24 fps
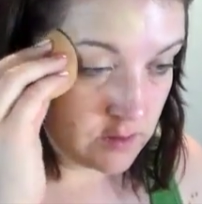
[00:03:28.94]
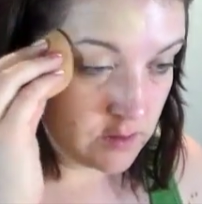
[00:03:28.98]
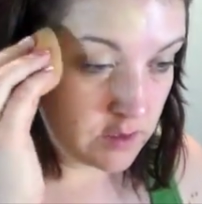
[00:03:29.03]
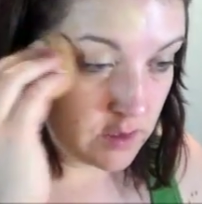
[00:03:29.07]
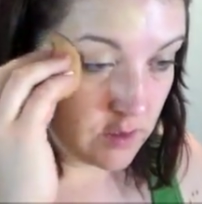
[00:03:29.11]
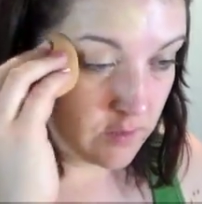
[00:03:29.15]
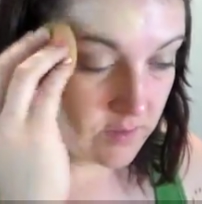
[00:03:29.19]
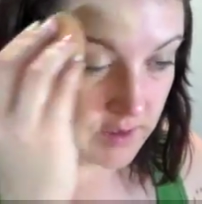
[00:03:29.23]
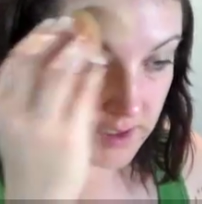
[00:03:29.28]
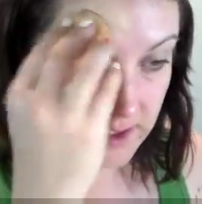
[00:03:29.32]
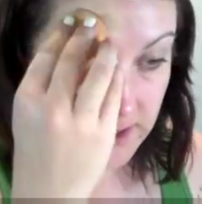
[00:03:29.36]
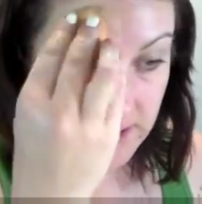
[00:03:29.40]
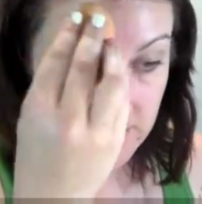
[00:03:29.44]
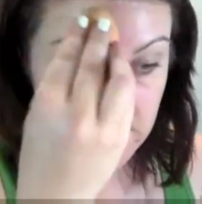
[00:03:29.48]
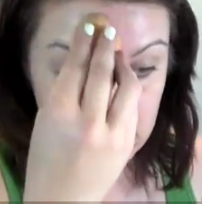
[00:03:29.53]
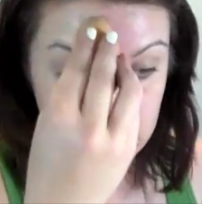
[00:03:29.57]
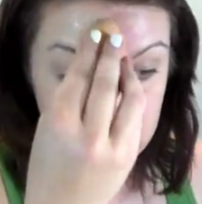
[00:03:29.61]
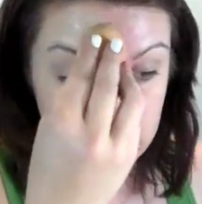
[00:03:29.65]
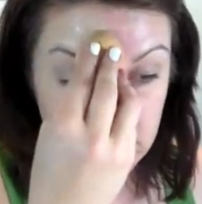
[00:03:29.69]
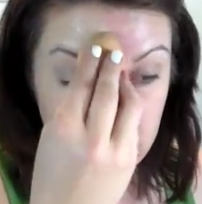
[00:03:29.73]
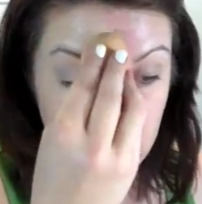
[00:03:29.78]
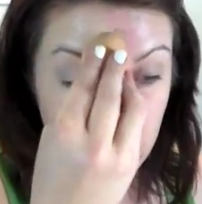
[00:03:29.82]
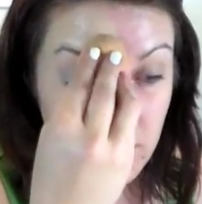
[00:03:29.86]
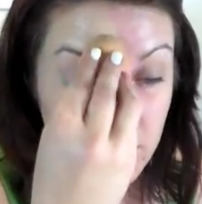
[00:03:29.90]
So it
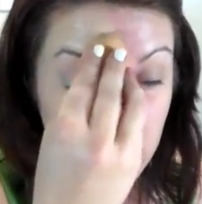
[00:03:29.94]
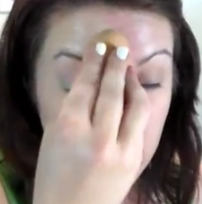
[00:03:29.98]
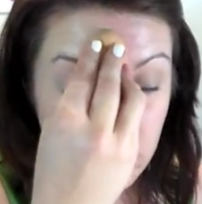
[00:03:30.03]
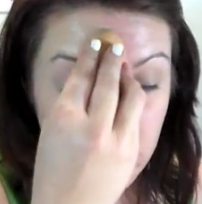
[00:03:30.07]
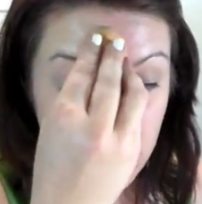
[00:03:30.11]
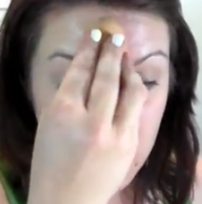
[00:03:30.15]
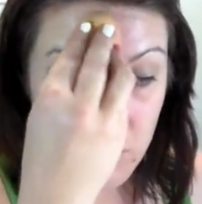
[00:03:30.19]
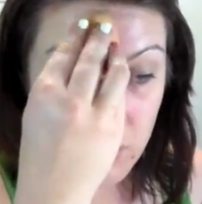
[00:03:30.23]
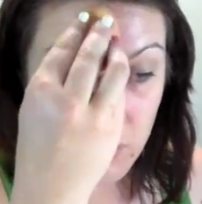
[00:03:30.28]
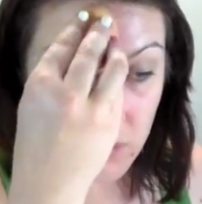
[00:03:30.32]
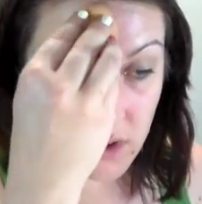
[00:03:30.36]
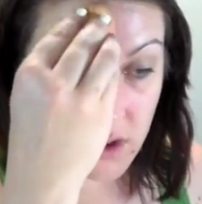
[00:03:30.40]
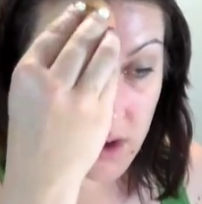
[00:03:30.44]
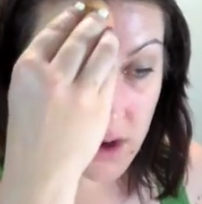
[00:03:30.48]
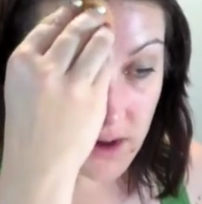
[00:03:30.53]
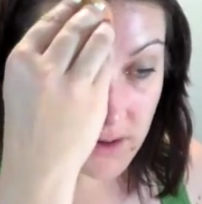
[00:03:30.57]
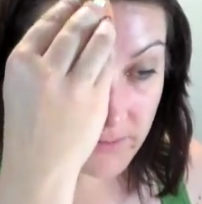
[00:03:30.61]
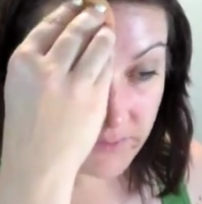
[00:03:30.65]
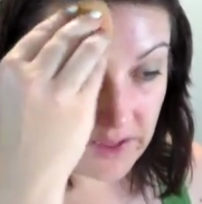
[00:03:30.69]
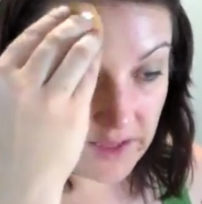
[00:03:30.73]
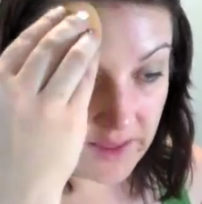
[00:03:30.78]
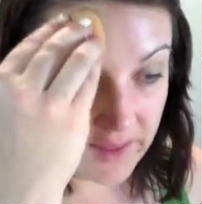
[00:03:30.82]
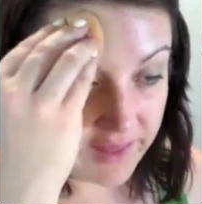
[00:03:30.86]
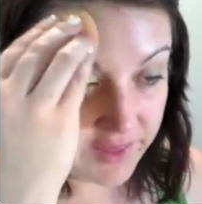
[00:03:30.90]
is more
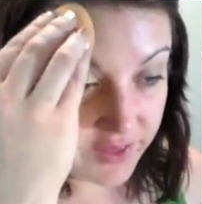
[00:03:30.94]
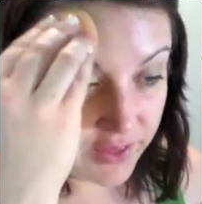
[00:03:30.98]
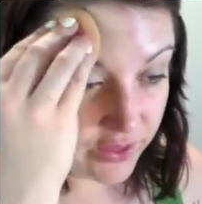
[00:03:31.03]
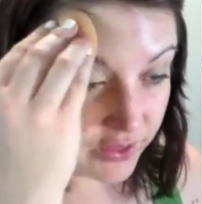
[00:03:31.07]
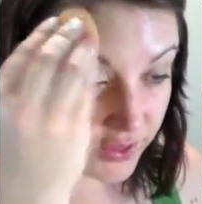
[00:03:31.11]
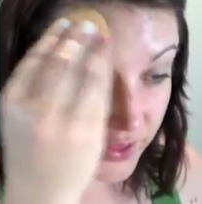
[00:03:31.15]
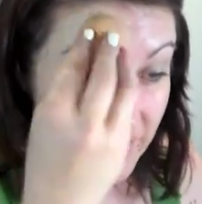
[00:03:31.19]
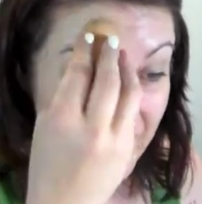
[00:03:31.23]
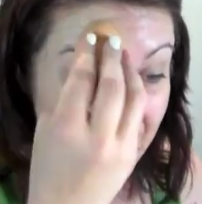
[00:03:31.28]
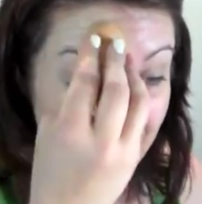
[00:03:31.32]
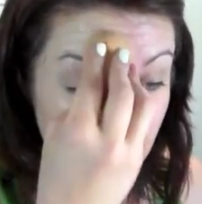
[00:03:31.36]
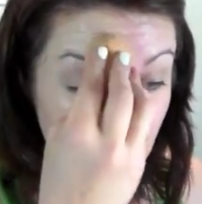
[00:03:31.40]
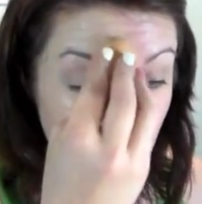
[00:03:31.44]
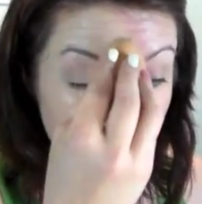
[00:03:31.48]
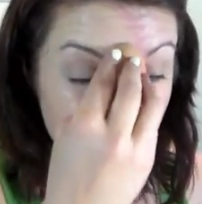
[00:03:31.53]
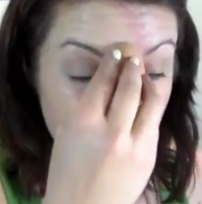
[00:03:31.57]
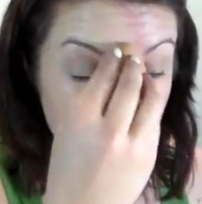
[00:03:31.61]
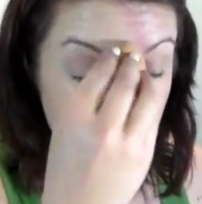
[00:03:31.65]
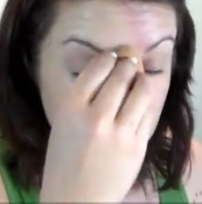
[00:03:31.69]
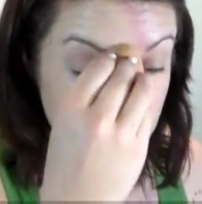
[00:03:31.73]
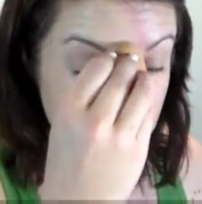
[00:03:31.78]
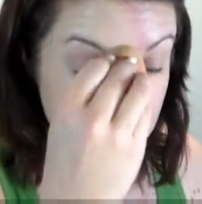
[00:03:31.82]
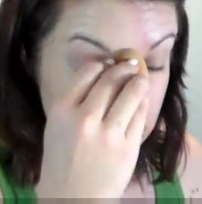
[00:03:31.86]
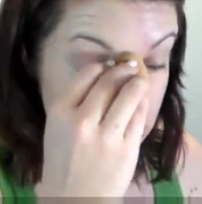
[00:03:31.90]
of a thinner
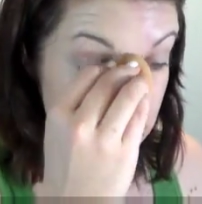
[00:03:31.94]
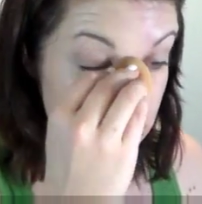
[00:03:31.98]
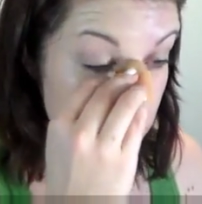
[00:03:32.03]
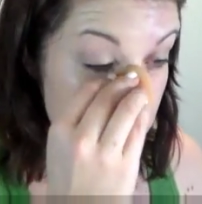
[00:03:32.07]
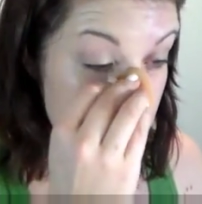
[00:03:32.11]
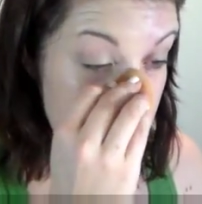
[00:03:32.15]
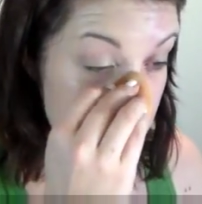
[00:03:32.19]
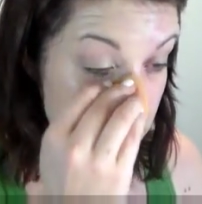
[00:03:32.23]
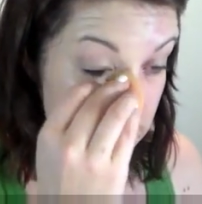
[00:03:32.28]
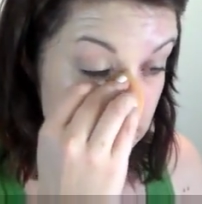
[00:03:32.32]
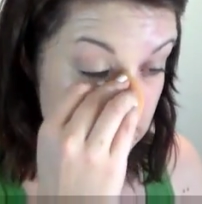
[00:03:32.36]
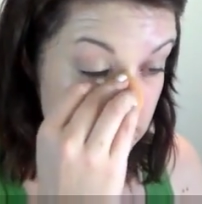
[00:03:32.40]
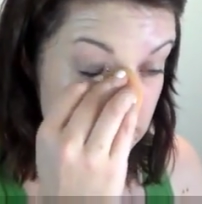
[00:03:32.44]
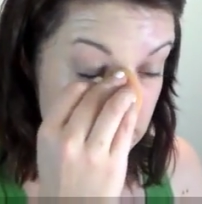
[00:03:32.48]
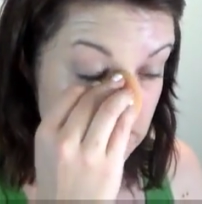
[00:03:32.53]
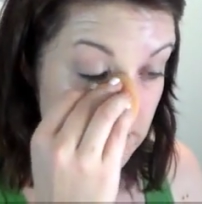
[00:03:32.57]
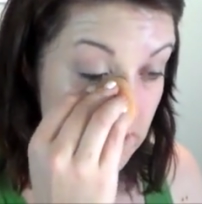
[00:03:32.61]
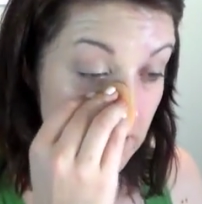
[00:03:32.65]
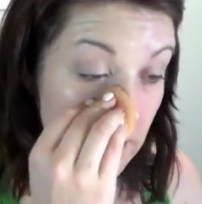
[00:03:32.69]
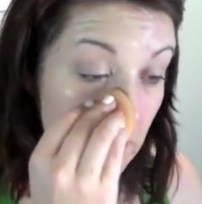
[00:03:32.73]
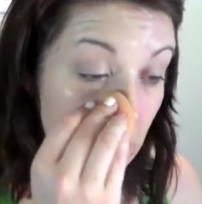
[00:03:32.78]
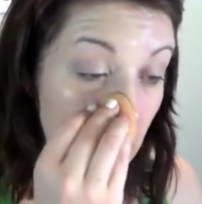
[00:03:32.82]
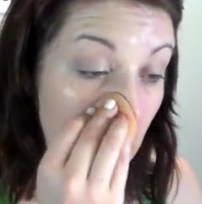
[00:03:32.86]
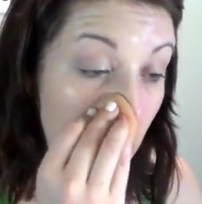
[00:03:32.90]

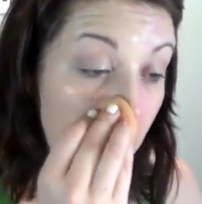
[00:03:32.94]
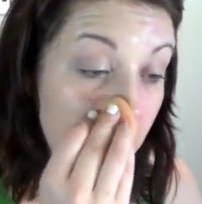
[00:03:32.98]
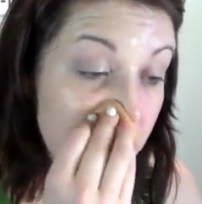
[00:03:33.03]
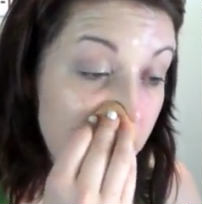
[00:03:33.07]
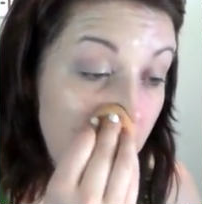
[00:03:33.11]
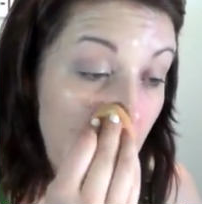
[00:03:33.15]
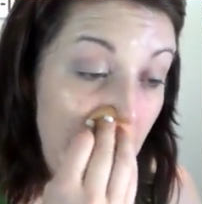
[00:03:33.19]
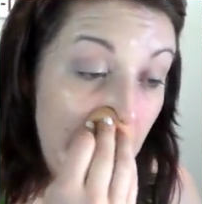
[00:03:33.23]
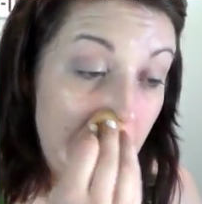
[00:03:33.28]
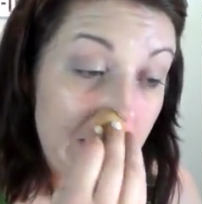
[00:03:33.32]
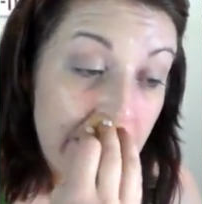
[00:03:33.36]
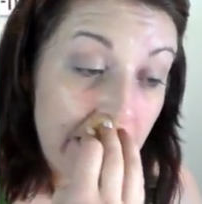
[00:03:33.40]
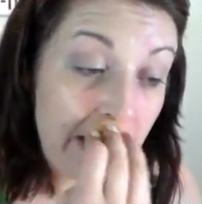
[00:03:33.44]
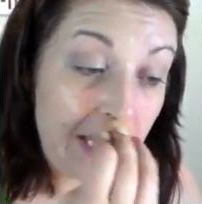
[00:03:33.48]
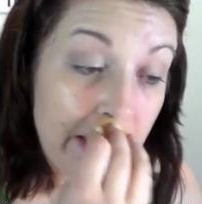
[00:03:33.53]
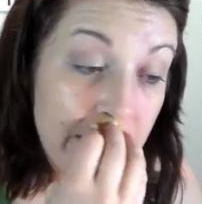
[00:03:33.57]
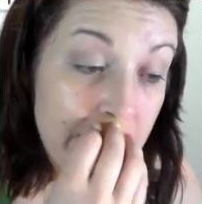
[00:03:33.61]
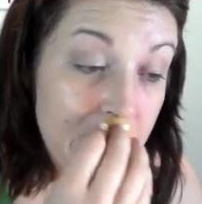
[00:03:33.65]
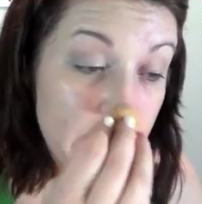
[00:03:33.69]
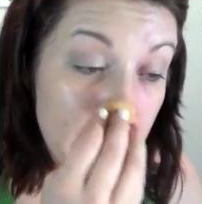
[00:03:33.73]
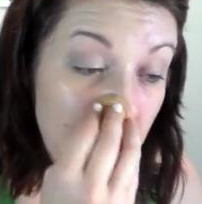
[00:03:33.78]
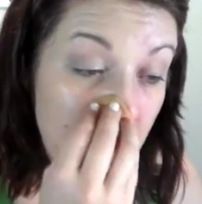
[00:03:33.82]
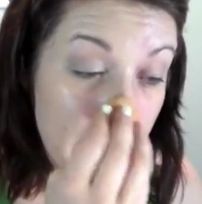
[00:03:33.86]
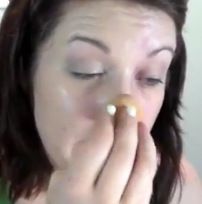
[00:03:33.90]
consistency
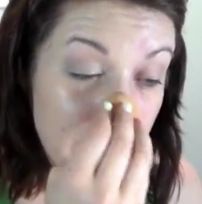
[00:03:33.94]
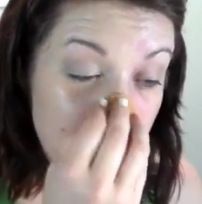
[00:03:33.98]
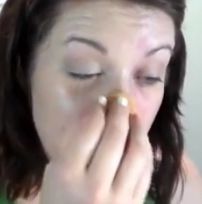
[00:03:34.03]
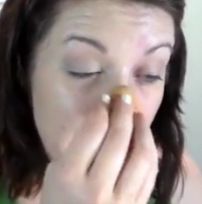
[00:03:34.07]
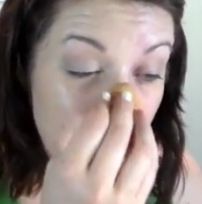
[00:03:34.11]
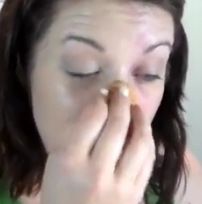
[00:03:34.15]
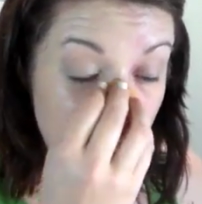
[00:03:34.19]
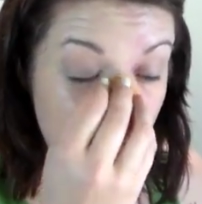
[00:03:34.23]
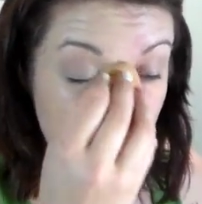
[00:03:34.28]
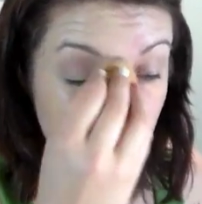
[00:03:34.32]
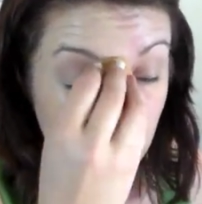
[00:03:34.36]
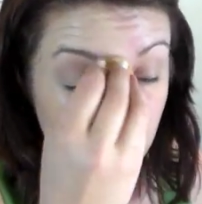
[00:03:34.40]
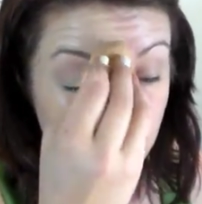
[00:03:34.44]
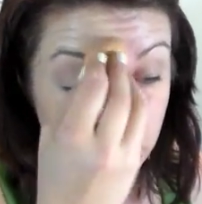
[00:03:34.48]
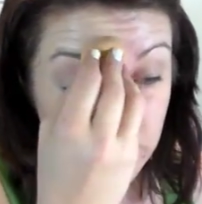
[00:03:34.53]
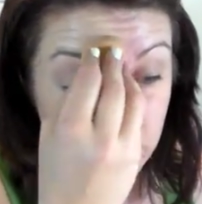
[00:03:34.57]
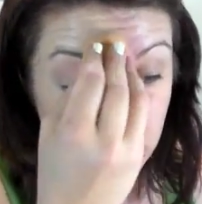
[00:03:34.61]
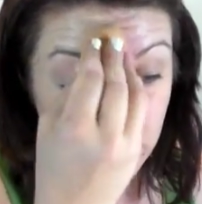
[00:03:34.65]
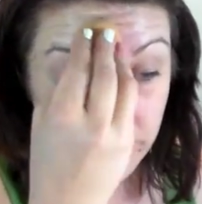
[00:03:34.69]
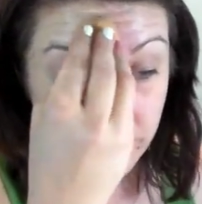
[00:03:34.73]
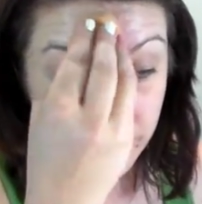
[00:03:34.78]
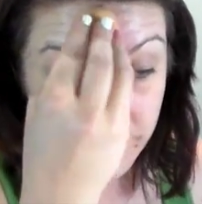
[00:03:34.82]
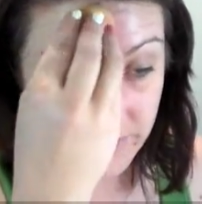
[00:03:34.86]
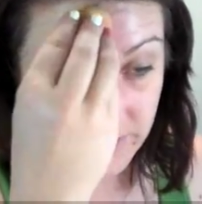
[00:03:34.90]
foundation than a
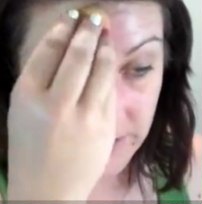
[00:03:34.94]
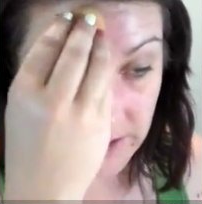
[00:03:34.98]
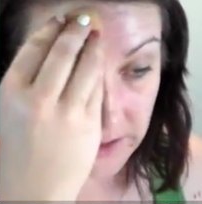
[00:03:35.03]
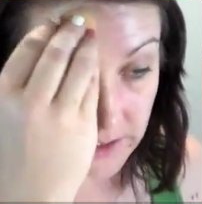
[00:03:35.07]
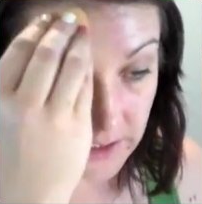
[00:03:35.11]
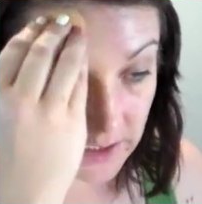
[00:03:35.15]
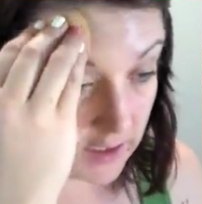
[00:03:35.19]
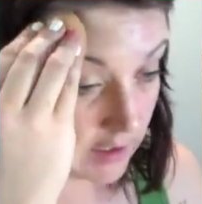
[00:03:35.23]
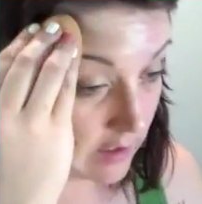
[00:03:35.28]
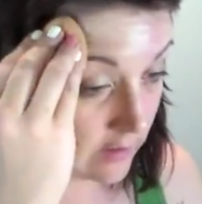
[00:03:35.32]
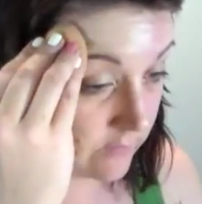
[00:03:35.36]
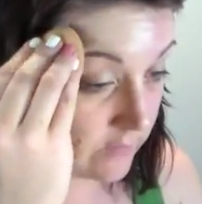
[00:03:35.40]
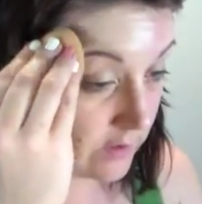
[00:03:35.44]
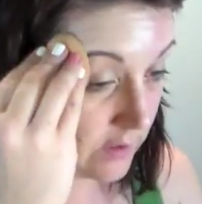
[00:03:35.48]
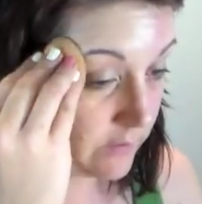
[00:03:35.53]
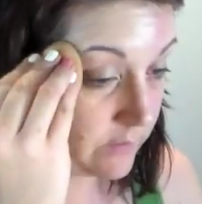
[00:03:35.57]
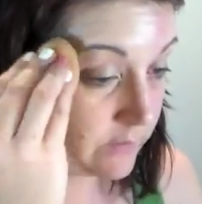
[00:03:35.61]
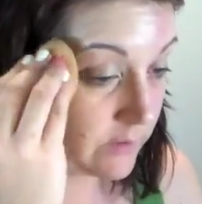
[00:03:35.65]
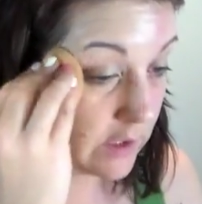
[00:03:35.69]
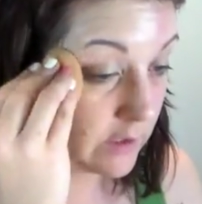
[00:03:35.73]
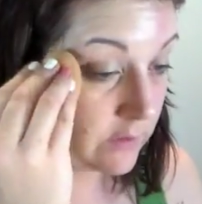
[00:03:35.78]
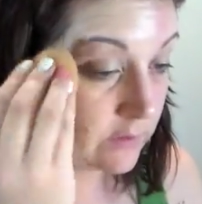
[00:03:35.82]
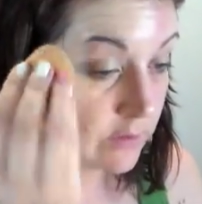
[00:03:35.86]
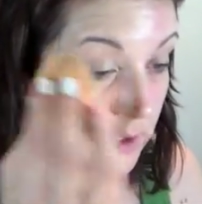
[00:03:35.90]
real thick, heavy
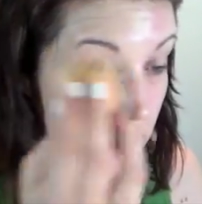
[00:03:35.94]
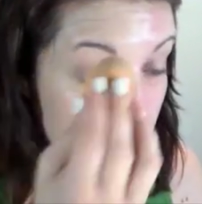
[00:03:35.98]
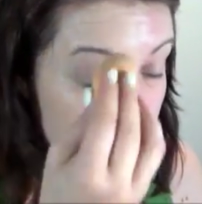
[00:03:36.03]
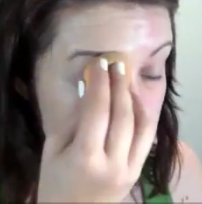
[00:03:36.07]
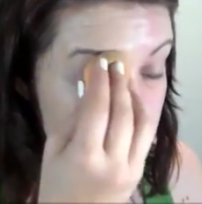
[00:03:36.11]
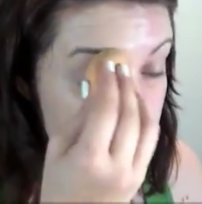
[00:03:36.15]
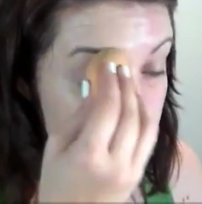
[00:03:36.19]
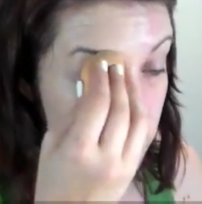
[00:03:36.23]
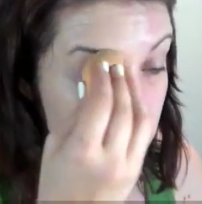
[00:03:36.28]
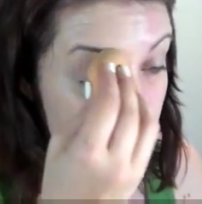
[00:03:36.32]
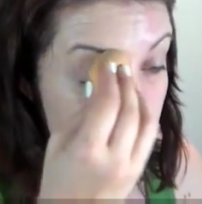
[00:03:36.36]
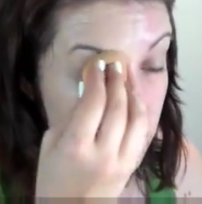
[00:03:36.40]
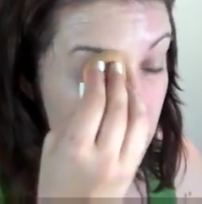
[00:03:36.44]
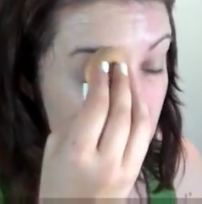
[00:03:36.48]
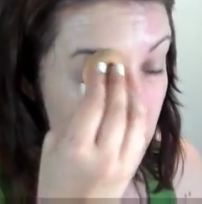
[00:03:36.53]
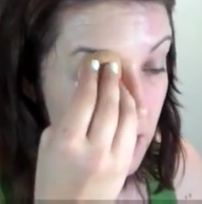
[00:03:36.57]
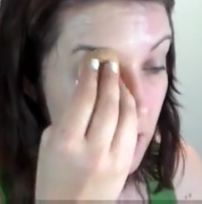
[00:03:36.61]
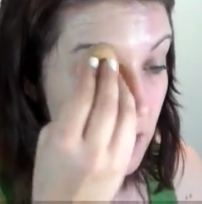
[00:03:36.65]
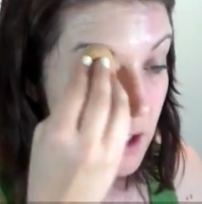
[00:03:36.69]
foundation.